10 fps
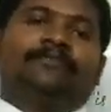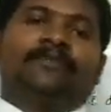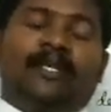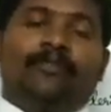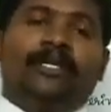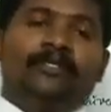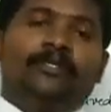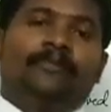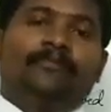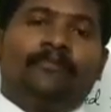That
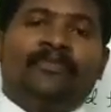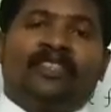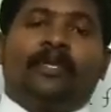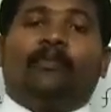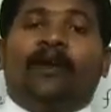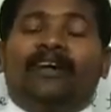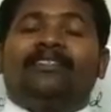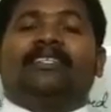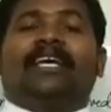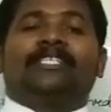means the
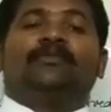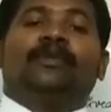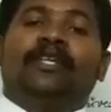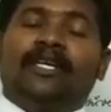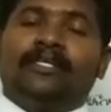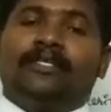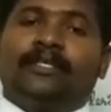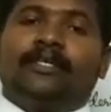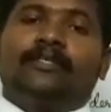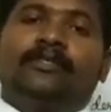past
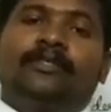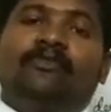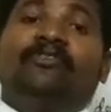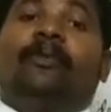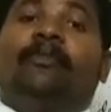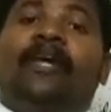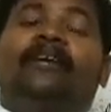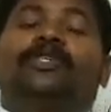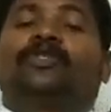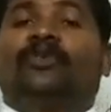experiences will make
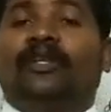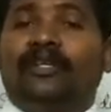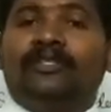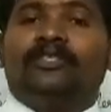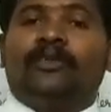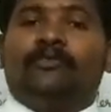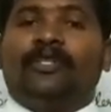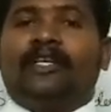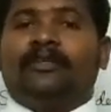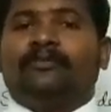us to learn
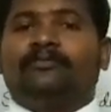something